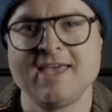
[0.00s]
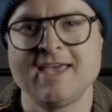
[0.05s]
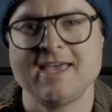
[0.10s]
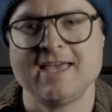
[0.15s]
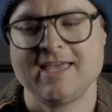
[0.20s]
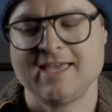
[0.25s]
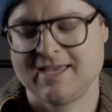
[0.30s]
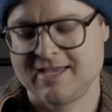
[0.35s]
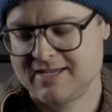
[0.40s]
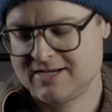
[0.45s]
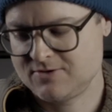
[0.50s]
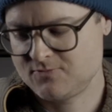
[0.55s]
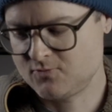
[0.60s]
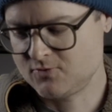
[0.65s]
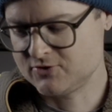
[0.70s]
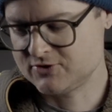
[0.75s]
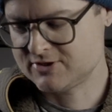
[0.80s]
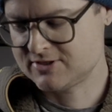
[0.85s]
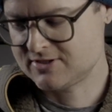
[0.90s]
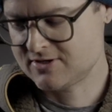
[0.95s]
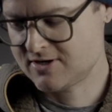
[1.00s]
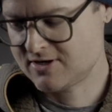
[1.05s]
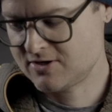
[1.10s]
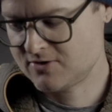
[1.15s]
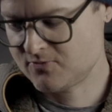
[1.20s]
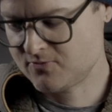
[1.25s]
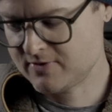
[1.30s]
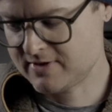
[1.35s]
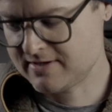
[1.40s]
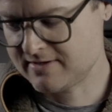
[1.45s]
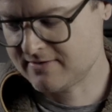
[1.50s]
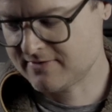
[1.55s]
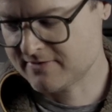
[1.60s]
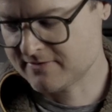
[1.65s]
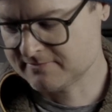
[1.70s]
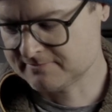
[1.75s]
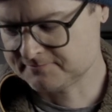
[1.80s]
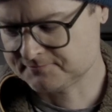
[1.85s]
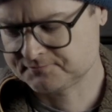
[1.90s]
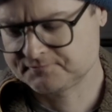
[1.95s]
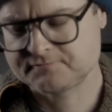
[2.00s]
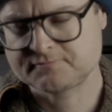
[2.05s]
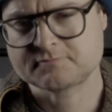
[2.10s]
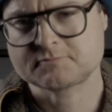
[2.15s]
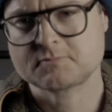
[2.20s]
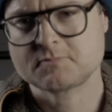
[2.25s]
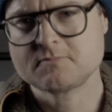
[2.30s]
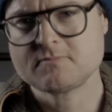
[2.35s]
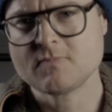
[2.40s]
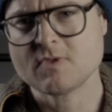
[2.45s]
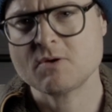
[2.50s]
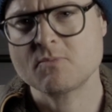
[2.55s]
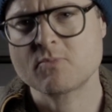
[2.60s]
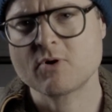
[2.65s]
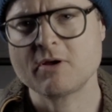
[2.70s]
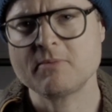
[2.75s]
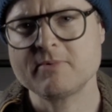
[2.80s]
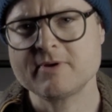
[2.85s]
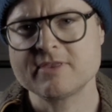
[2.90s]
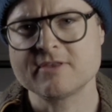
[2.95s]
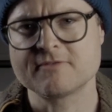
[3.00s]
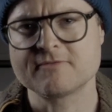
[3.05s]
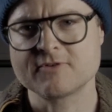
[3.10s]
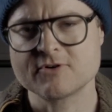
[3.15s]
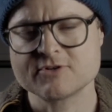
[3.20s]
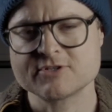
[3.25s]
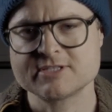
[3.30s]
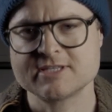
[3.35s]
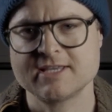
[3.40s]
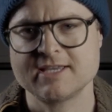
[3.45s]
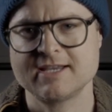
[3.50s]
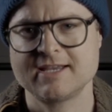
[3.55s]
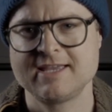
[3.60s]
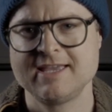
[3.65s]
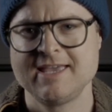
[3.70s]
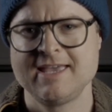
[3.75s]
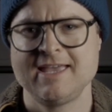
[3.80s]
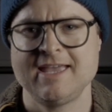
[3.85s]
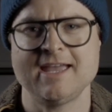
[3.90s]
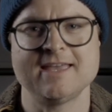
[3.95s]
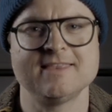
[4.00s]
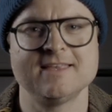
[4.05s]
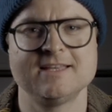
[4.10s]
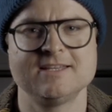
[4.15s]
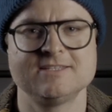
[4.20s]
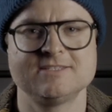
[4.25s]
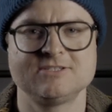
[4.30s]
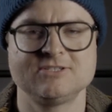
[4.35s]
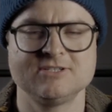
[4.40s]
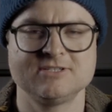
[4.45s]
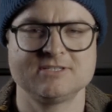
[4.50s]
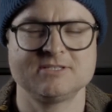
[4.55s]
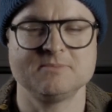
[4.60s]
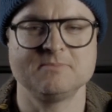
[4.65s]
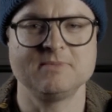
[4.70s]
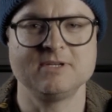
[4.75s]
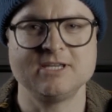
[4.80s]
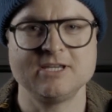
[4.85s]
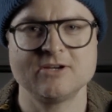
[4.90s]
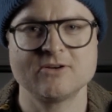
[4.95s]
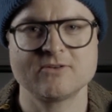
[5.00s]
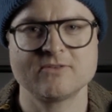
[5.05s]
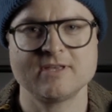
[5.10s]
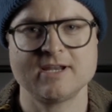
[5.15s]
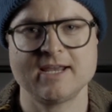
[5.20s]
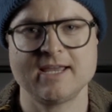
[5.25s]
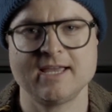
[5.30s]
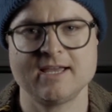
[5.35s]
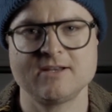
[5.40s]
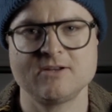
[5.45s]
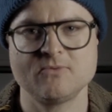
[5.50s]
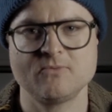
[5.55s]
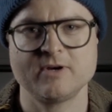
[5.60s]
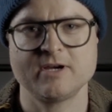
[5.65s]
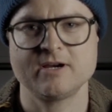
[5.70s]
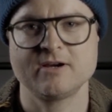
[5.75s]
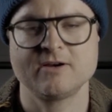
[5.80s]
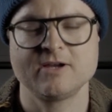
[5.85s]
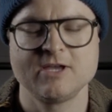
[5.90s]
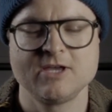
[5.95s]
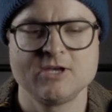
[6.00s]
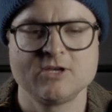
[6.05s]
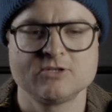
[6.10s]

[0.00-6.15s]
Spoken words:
And we'll start with probably the first thing, and that is just some gear that I had to wear.